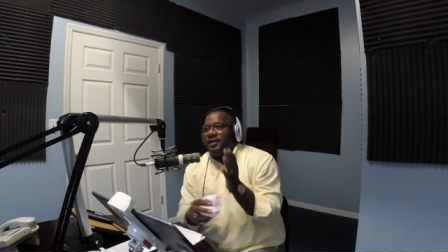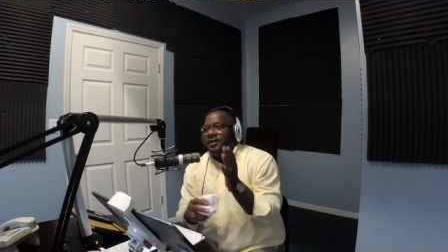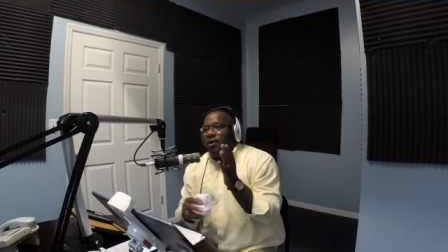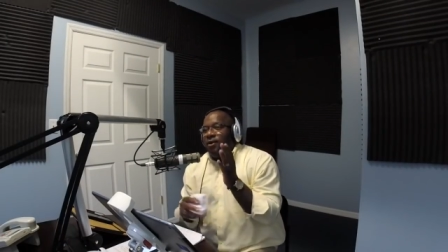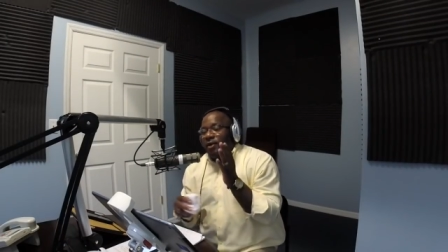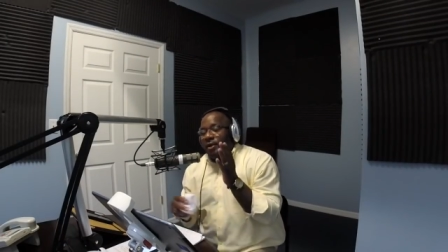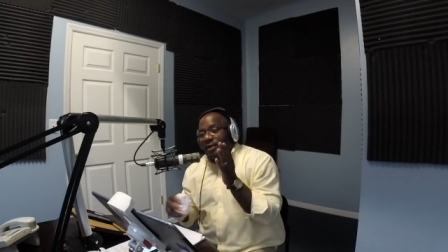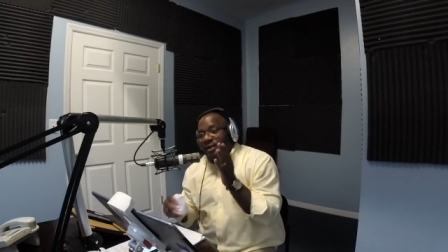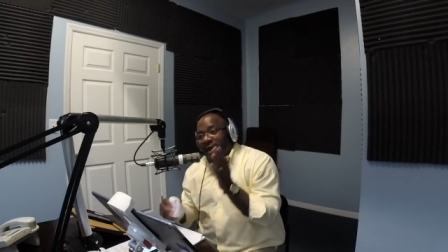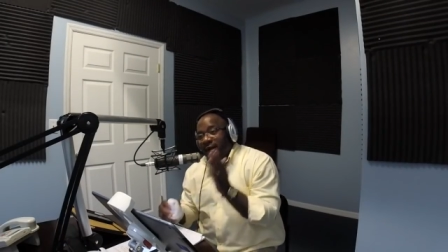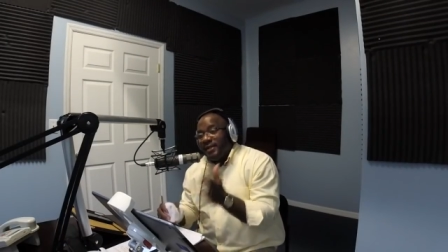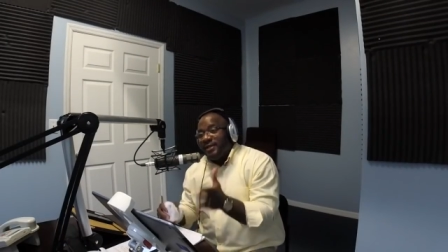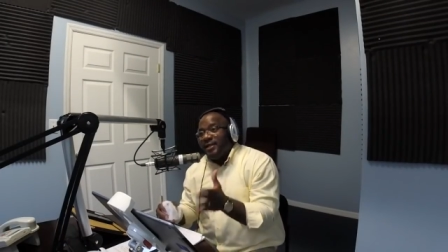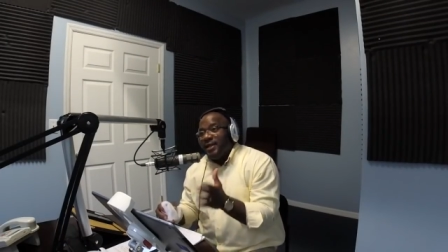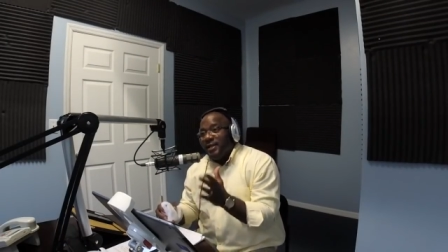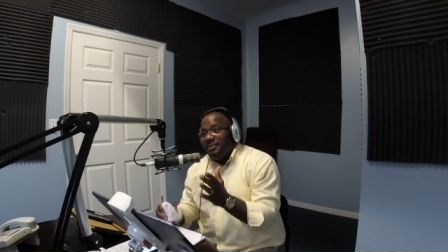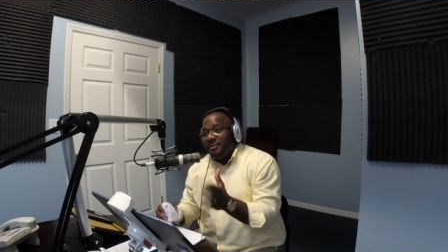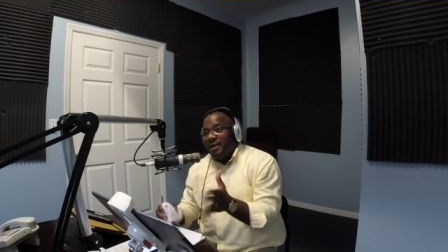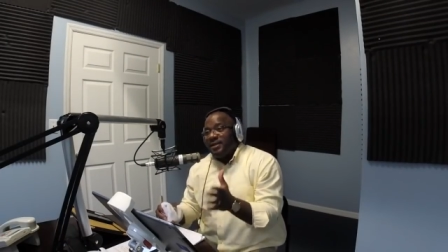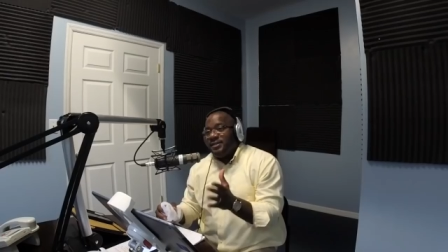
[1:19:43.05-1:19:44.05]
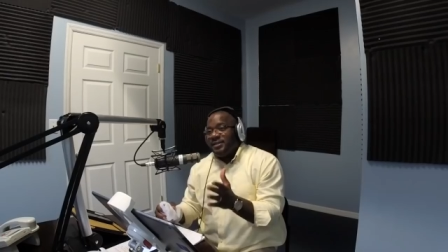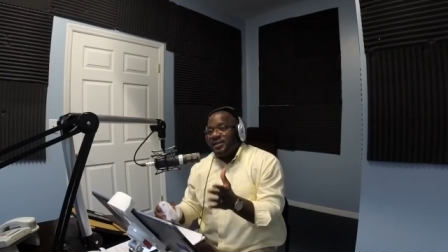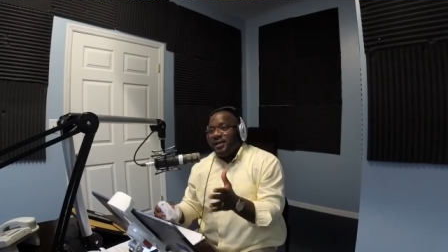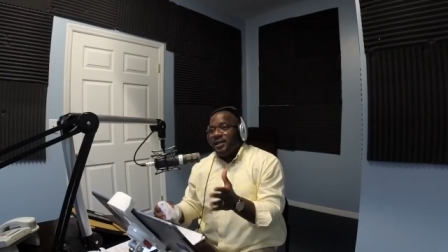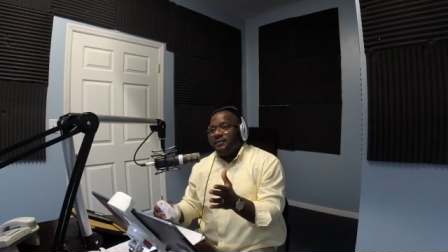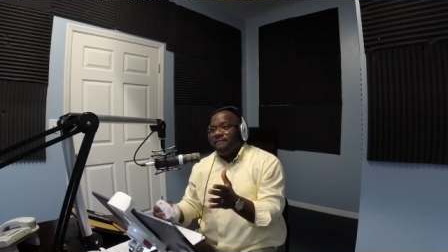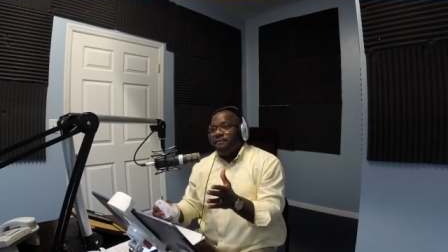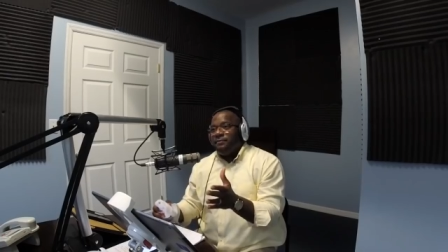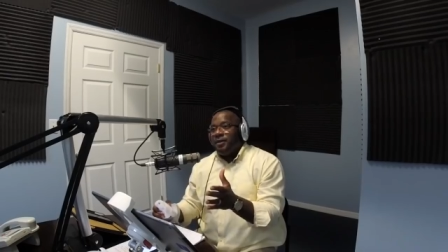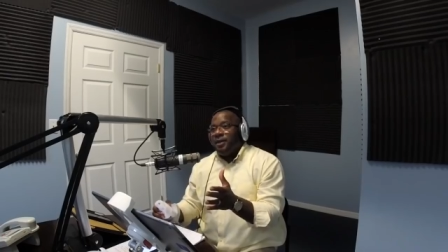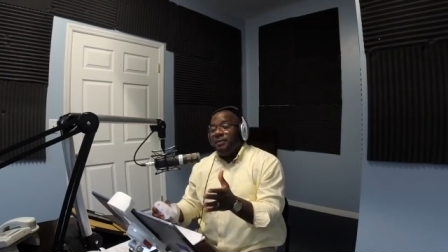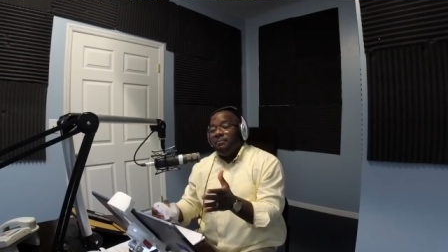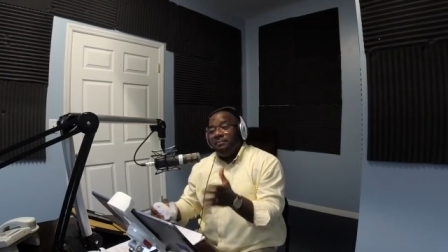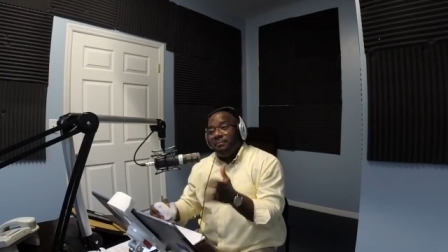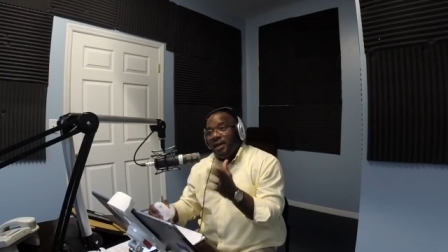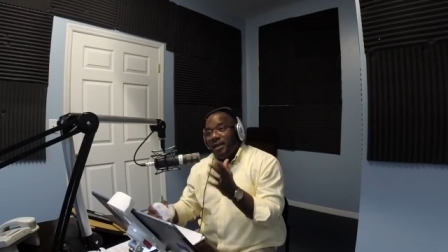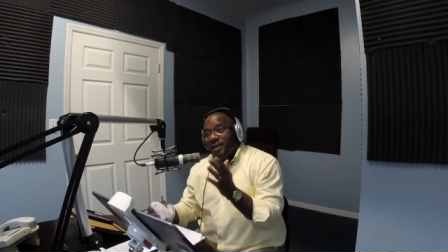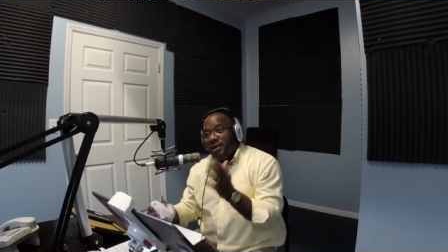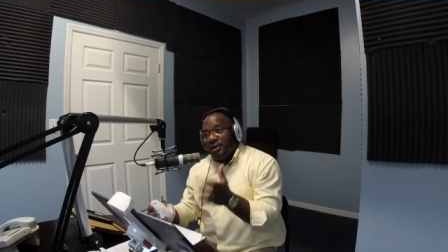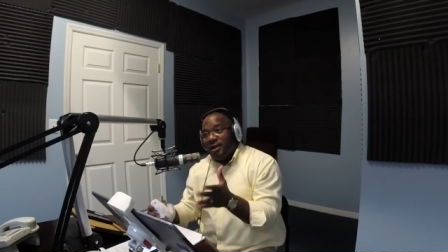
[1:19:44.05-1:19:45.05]
on that day, my son,
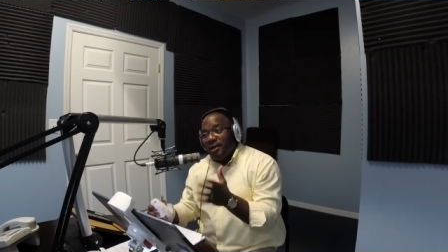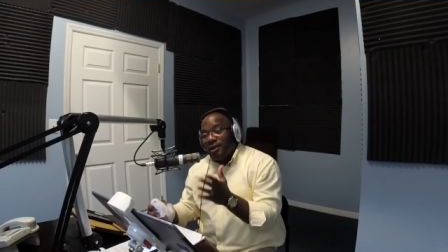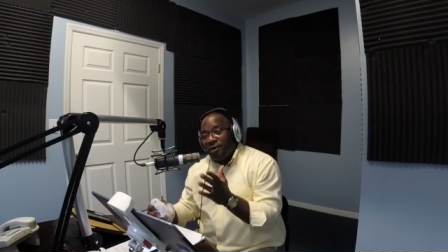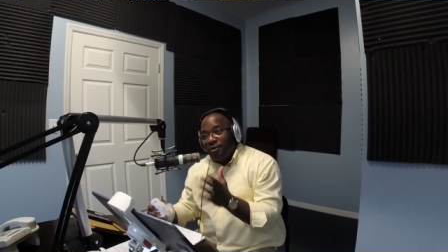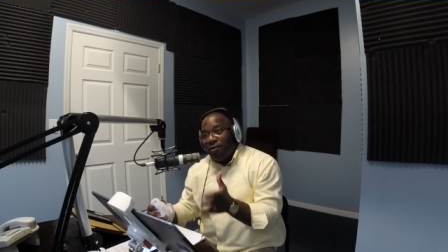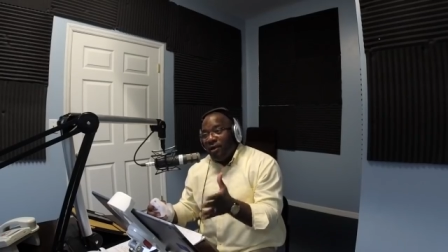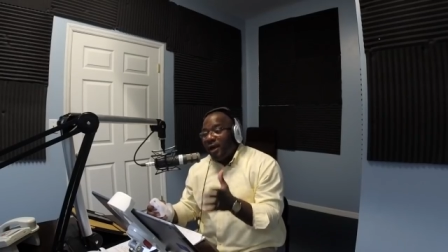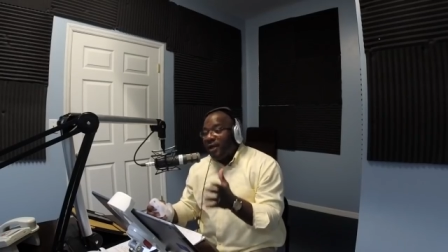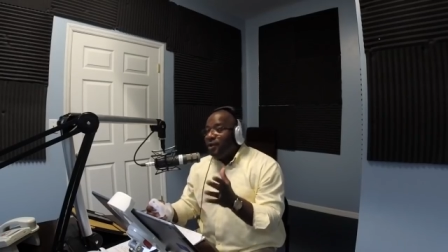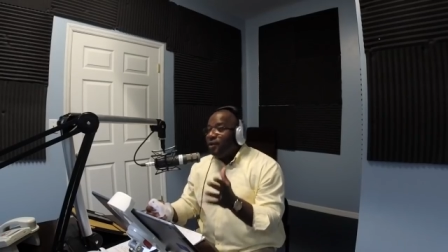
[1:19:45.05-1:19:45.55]
many are going to cry,